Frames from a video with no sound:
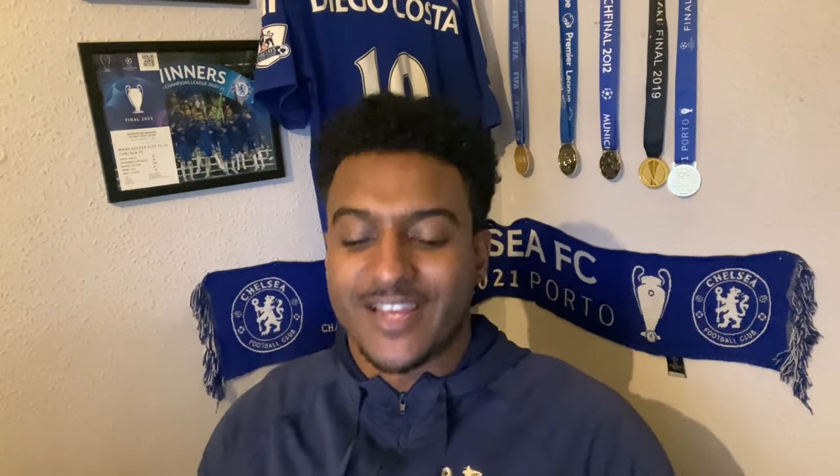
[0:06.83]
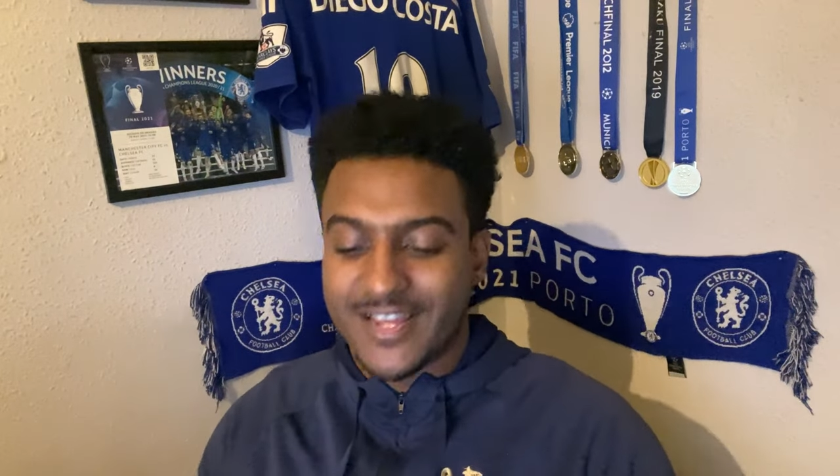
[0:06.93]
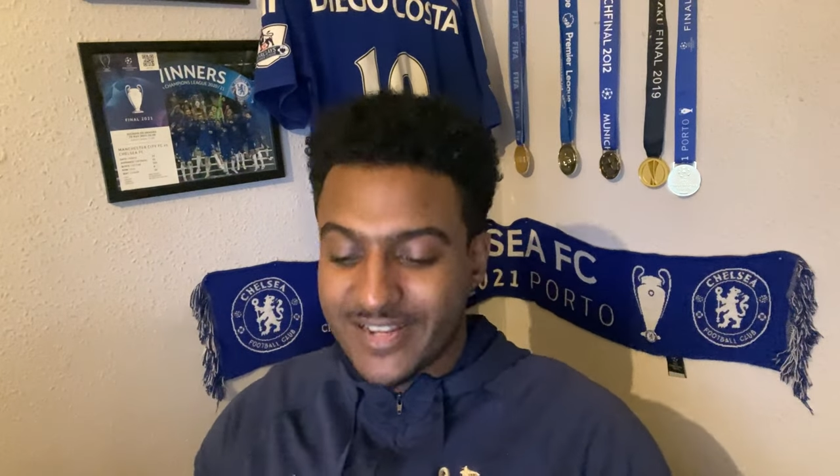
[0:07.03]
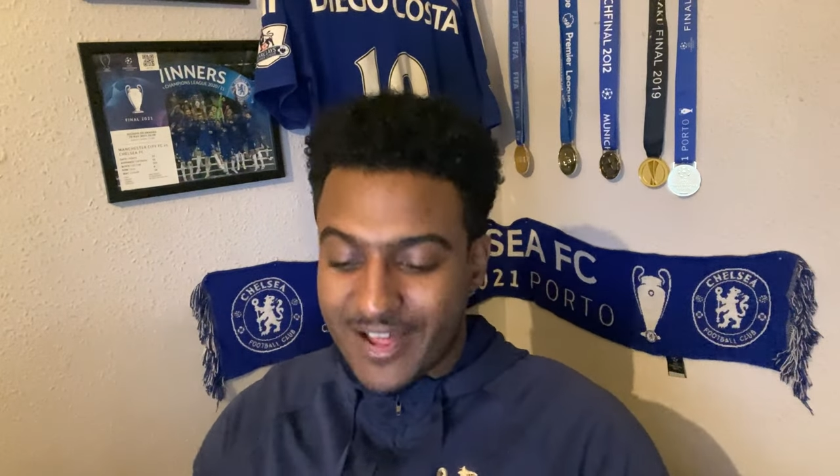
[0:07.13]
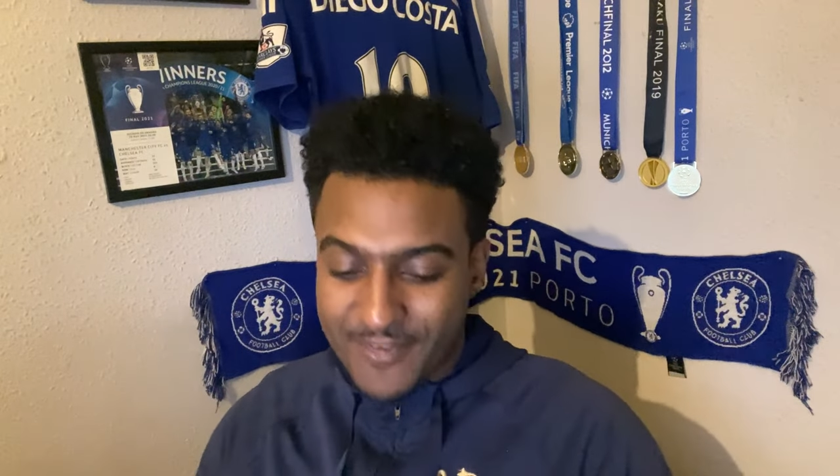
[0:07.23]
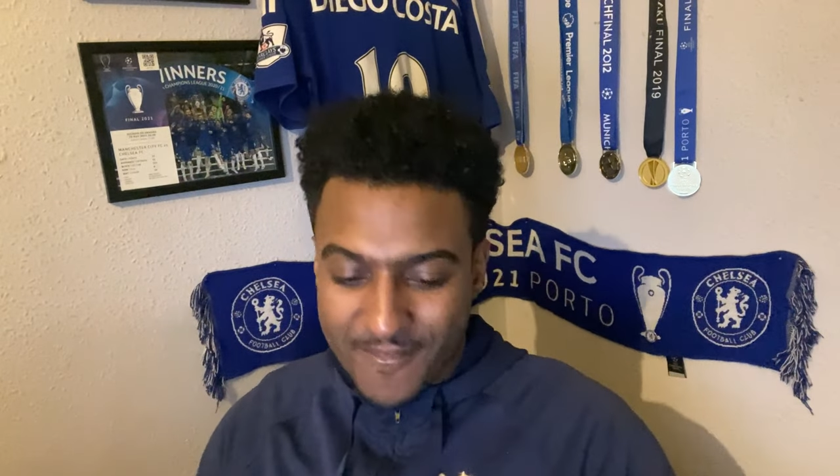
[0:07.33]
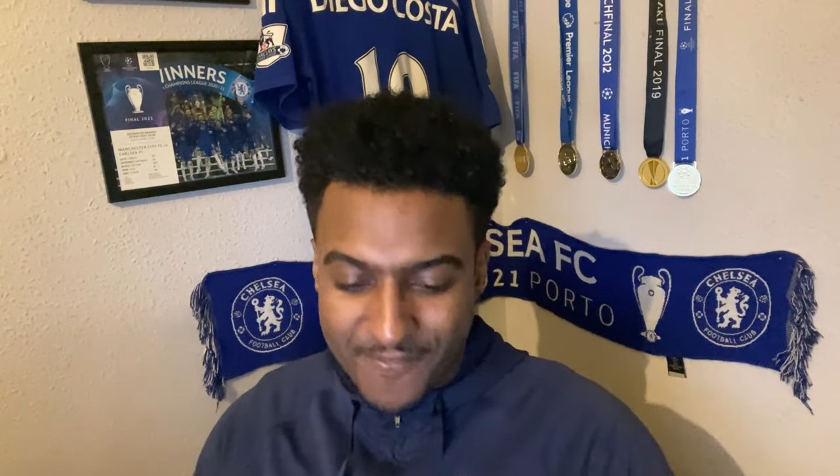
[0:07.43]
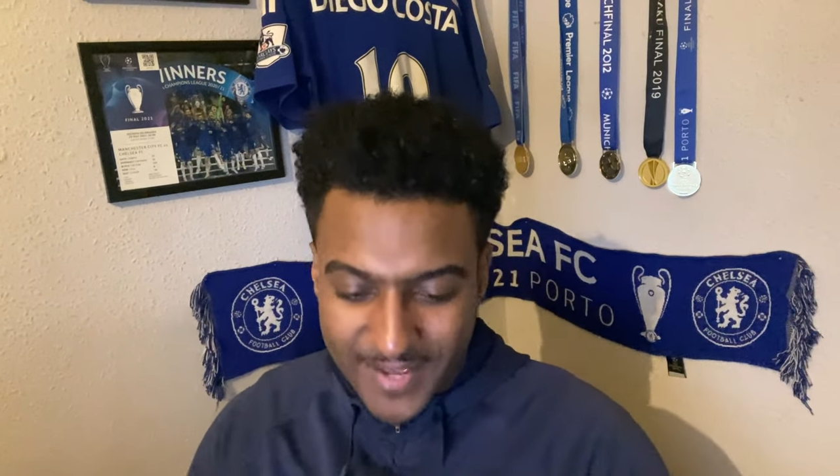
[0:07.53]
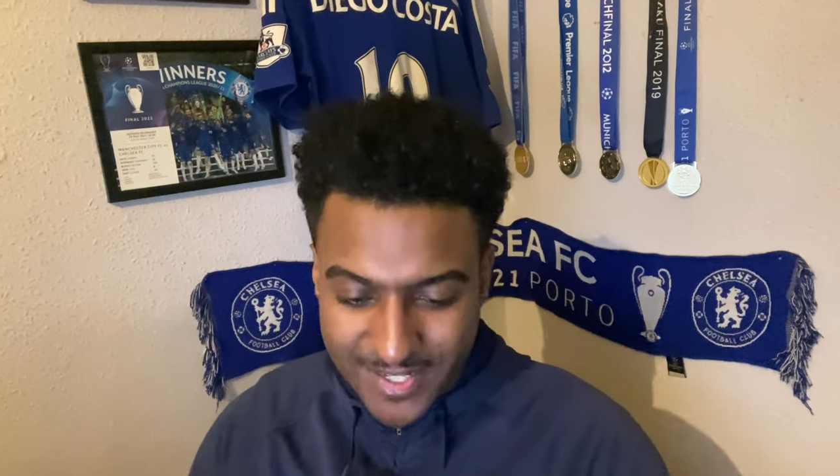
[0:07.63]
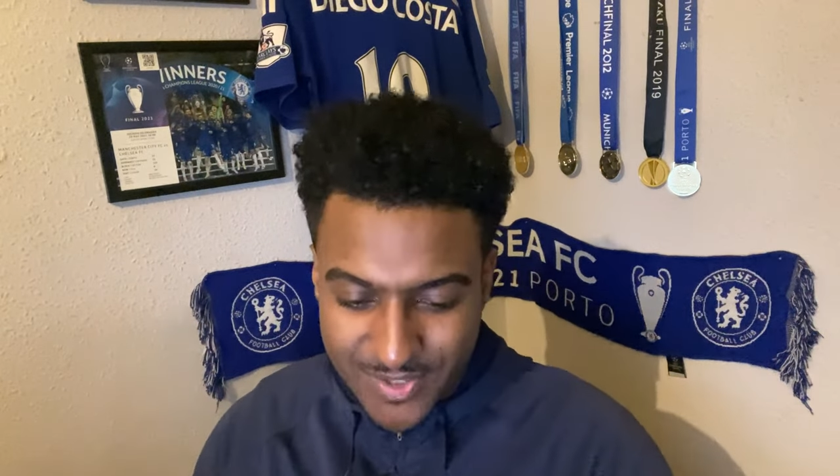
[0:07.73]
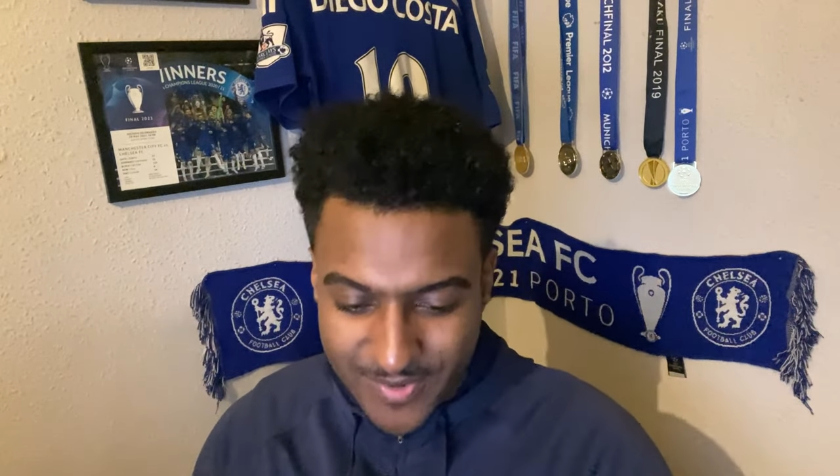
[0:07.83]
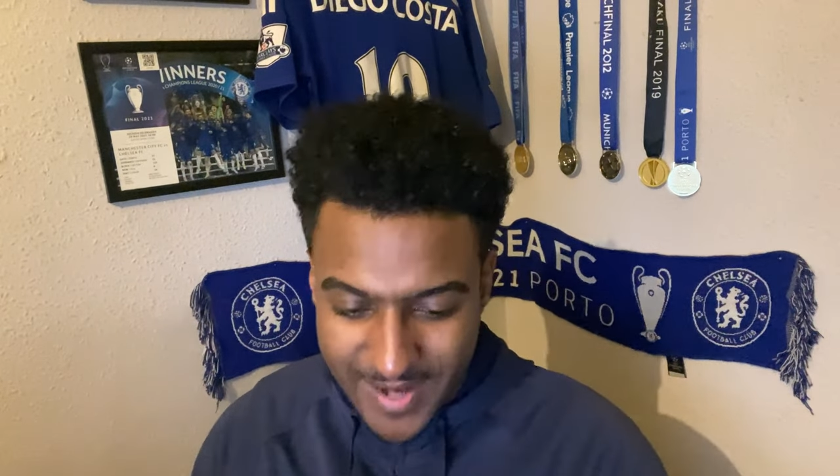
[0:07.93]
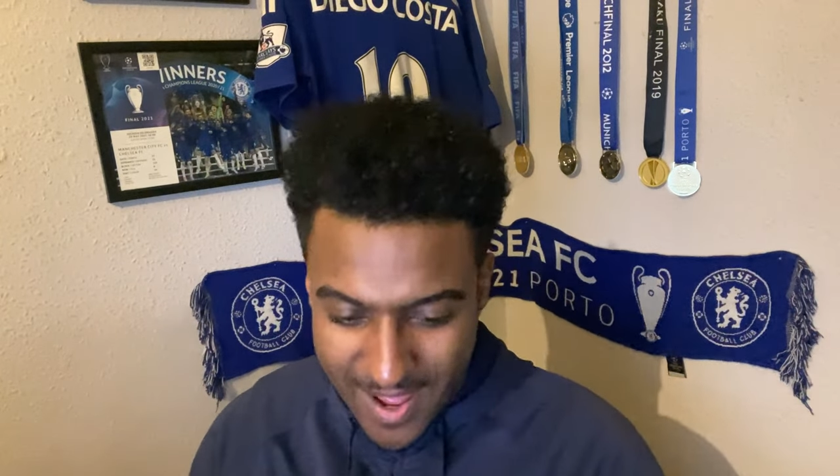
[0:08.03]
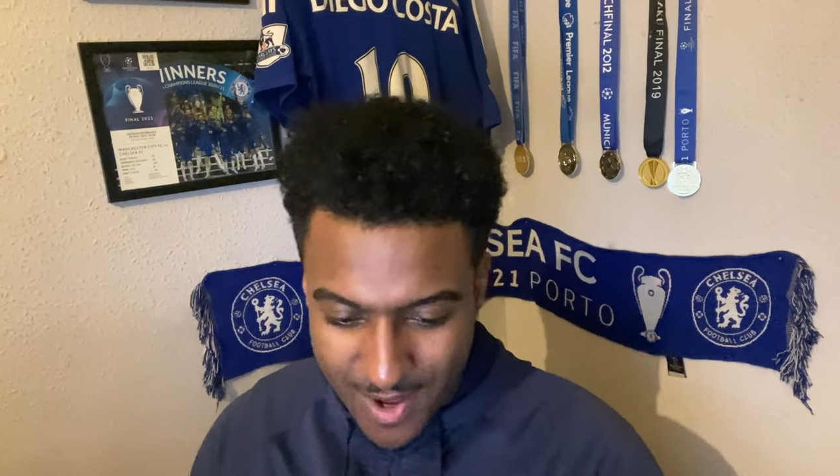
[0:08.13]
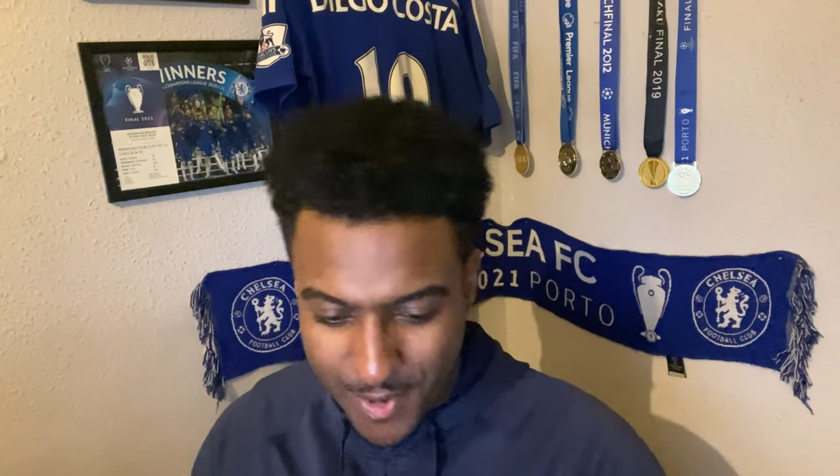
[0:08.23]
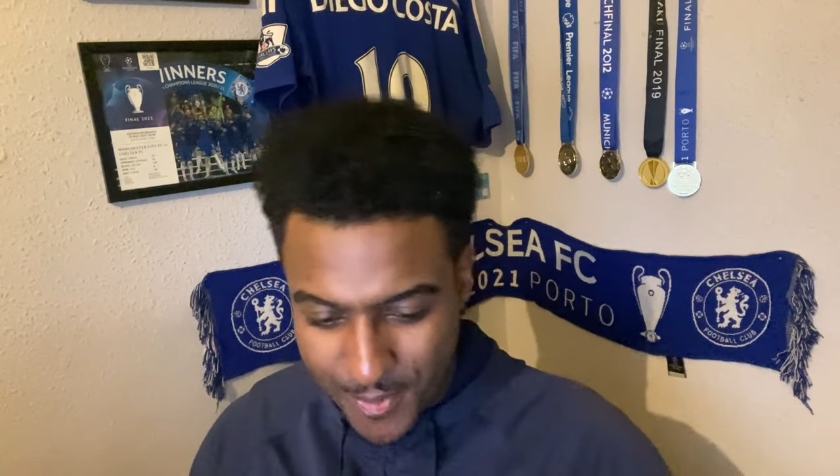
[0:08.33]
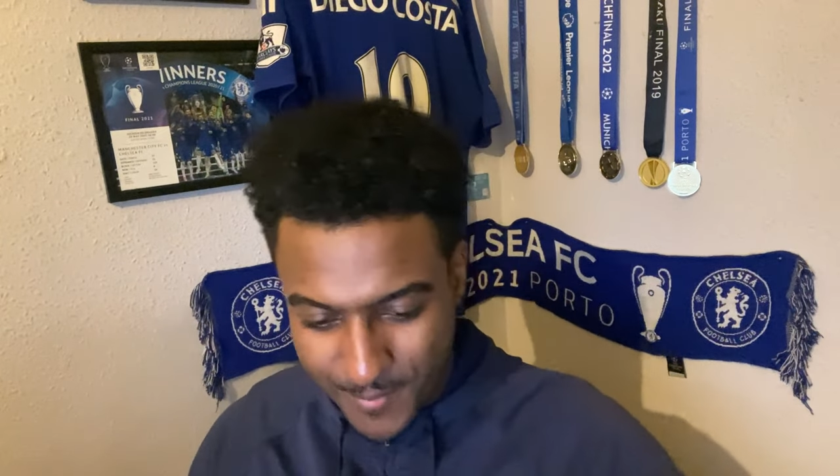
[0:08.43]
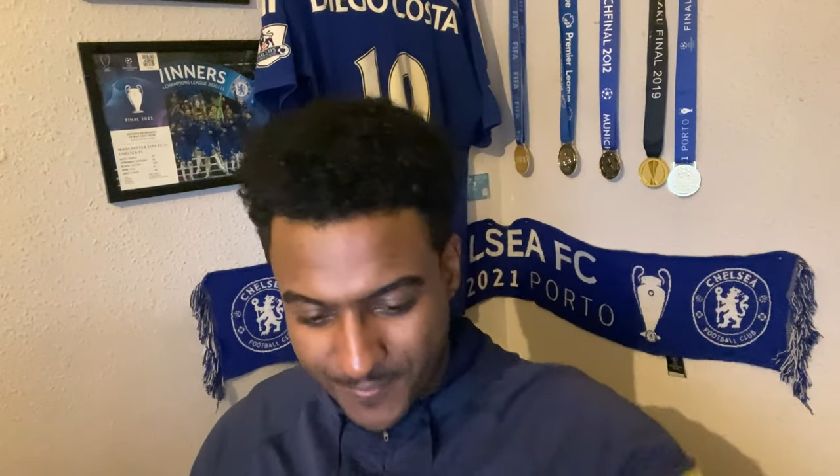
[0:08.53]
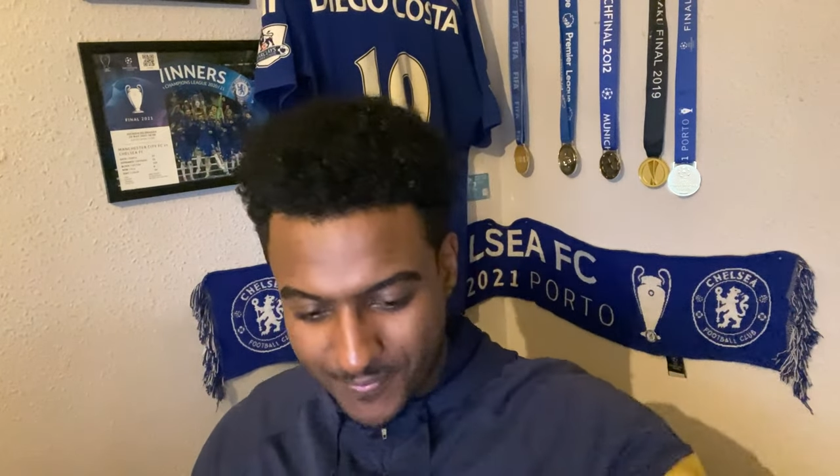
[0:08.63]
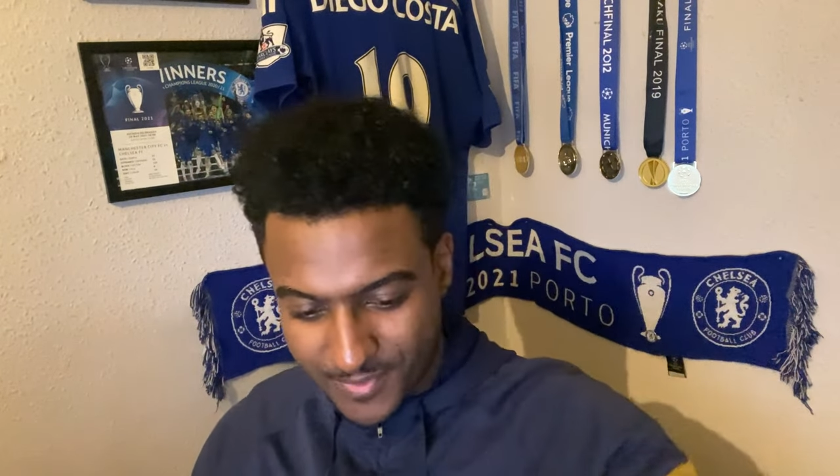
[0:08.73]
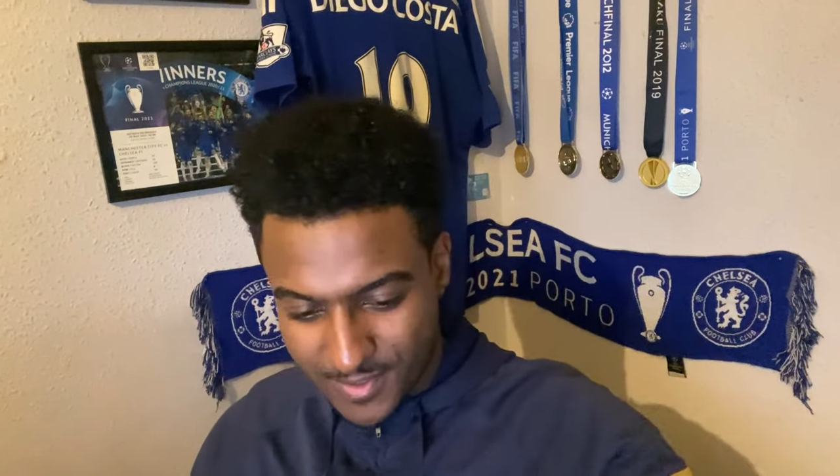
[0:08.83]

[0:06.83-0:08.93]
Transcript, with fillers: another victory at home.